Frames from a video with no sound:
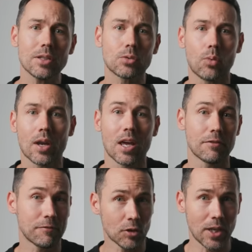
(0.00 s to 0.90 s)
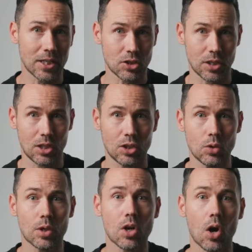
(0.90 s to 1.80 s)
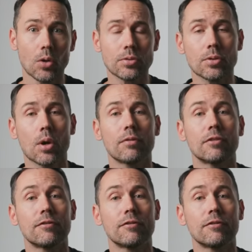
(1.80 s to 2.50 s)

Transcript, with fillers: these run at full HD, you can also go for